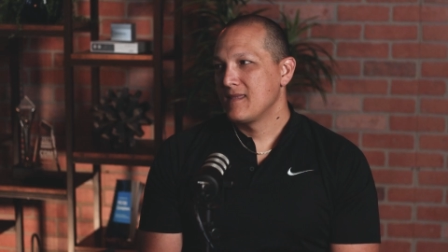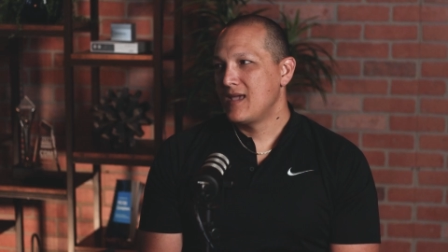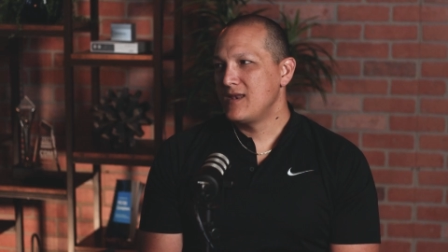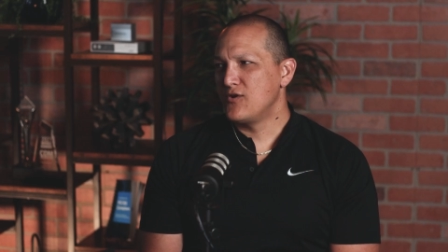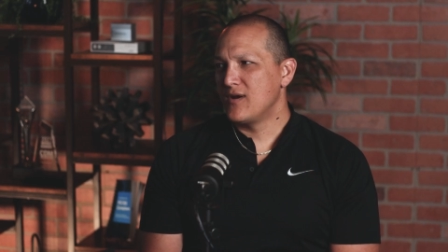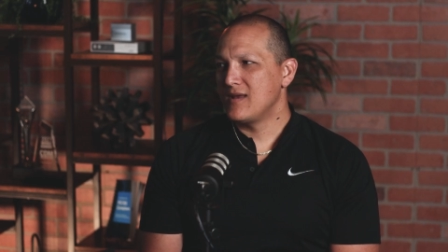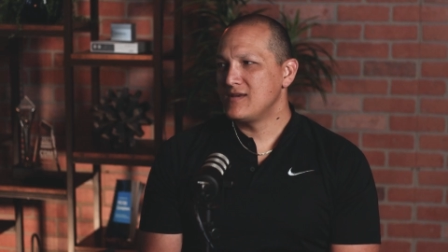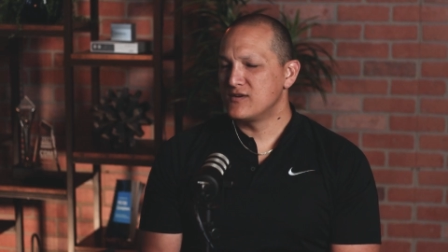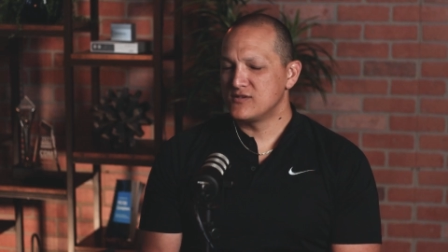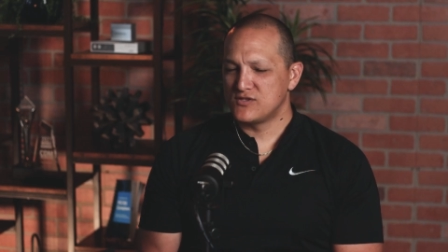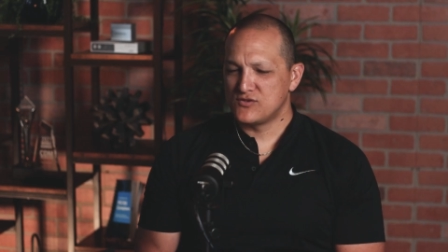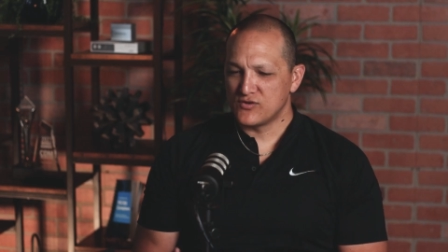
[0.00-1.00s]
And
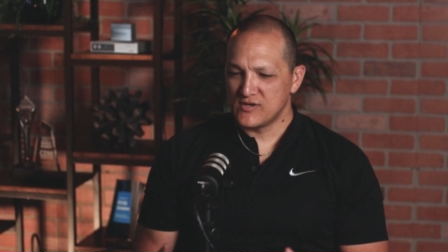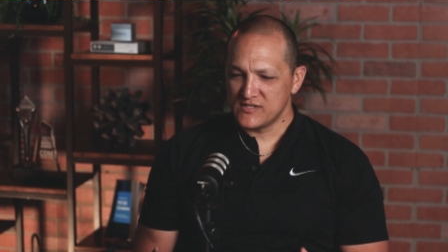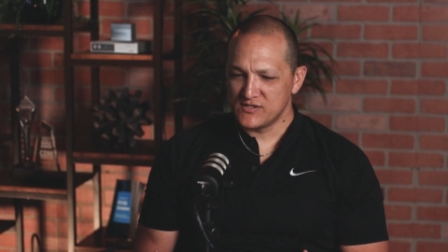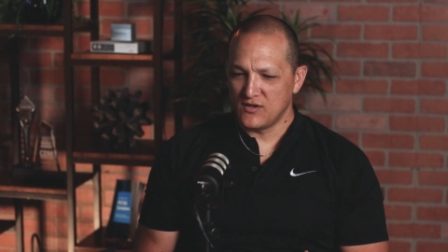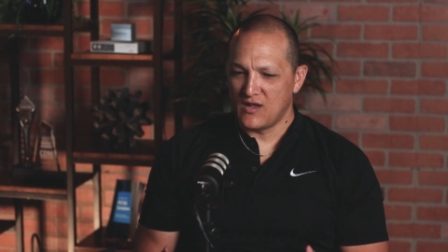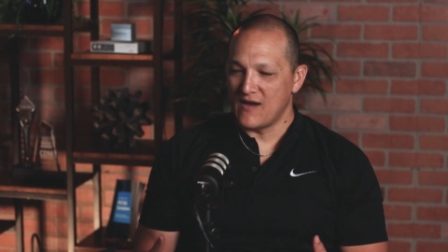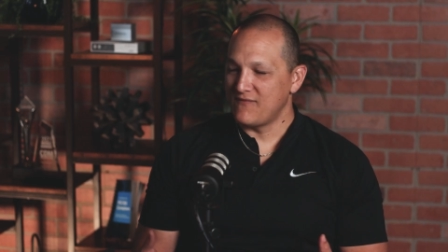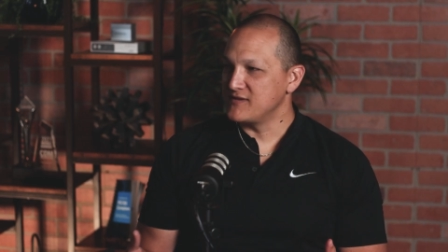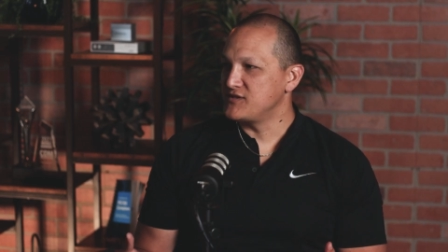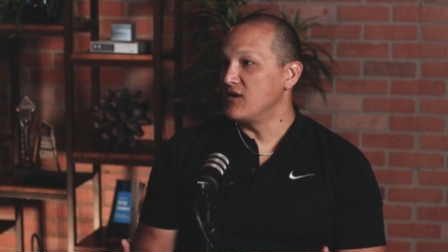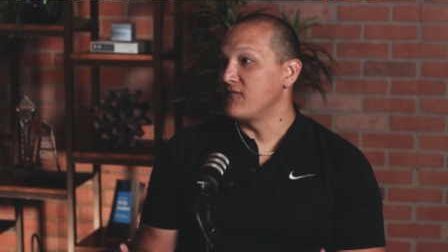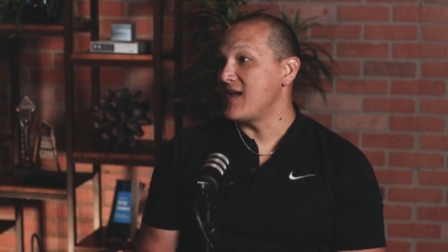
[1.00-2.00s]
your traditional
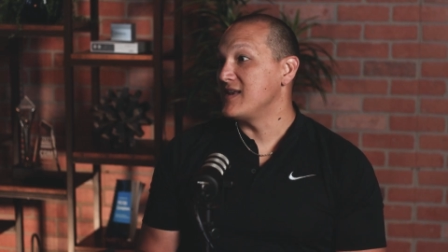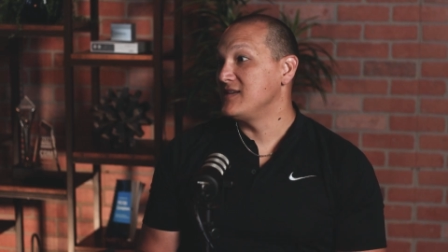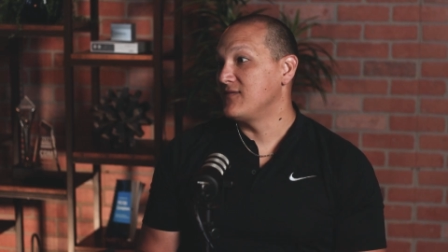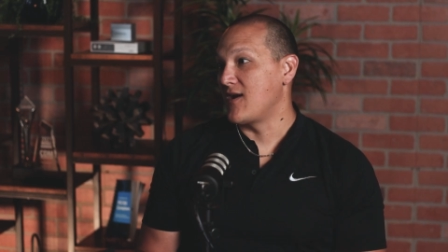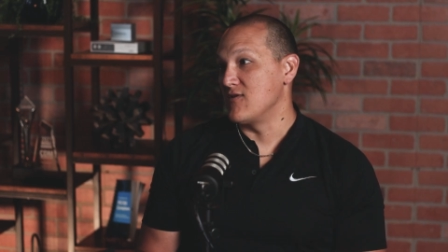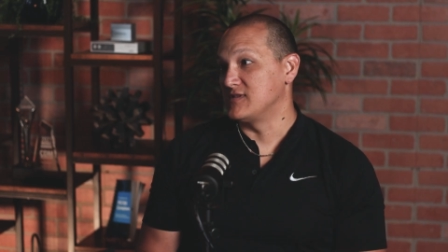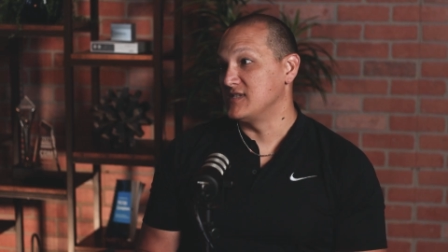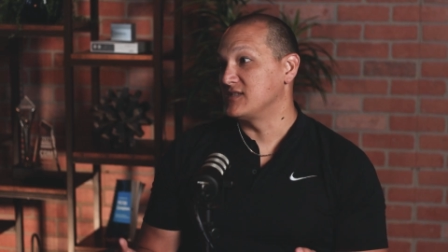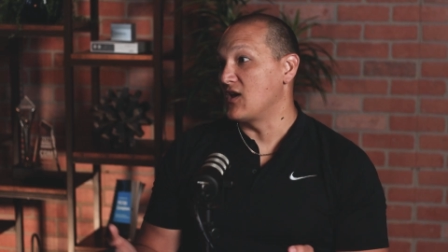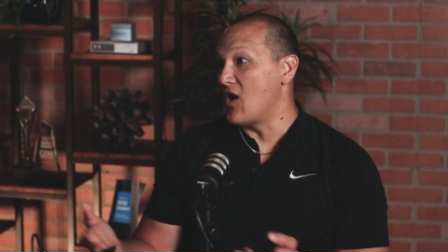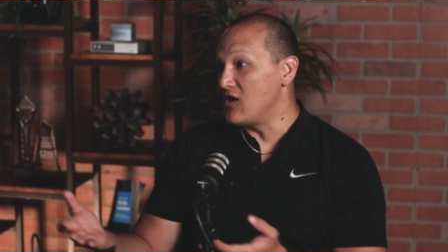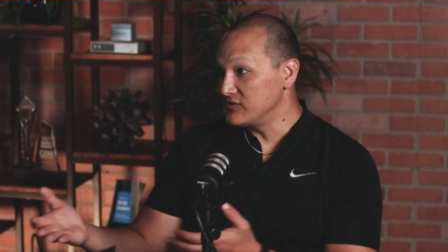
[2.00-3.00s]
off-the-shelf antivirus
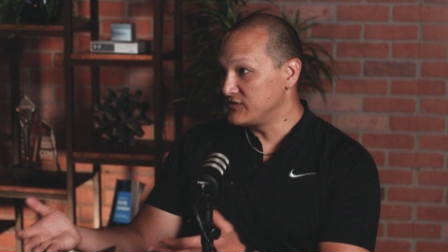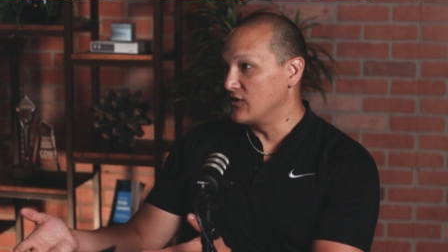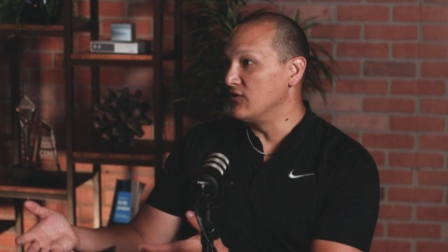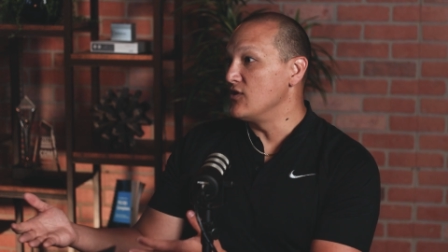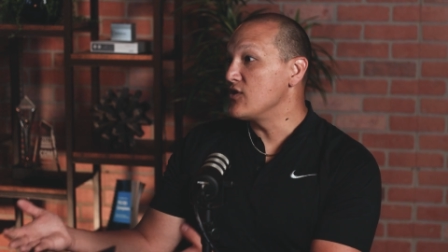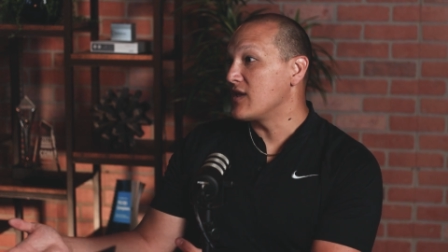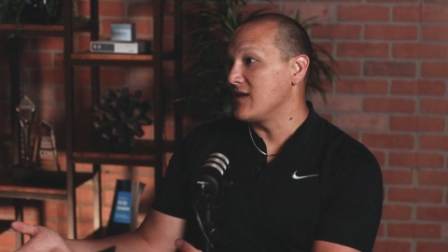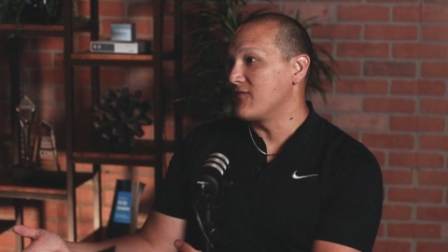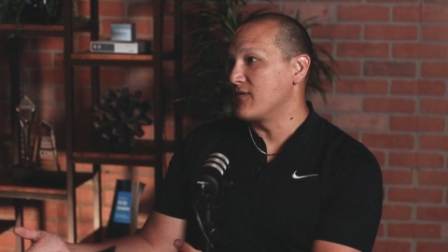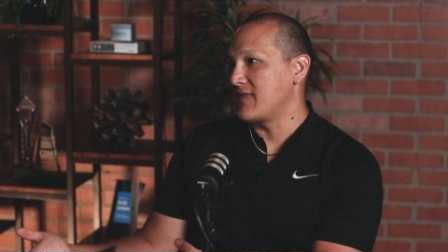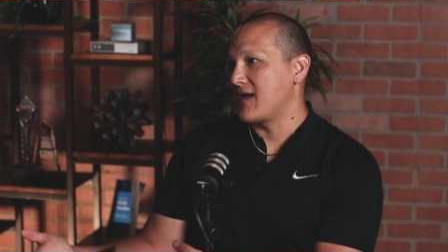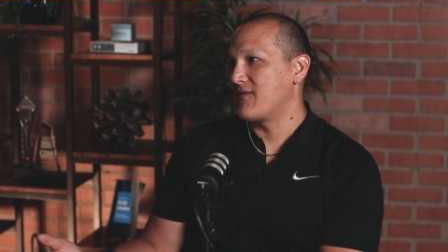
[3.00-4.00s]
is also looking
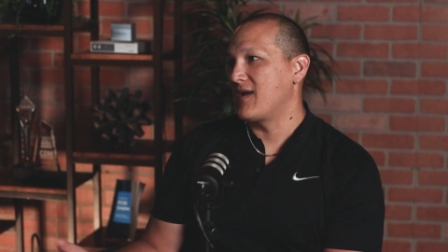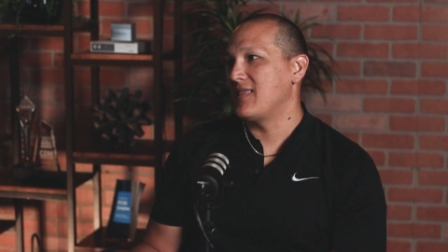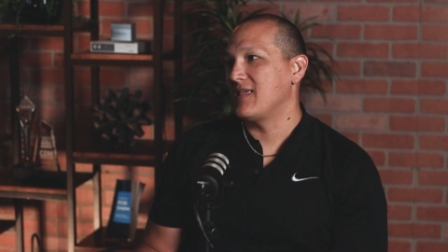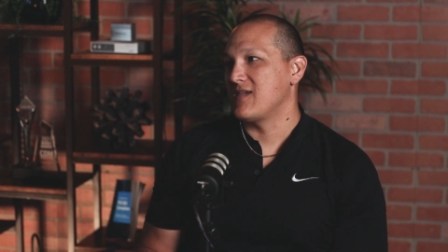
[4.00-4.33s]
for that, right?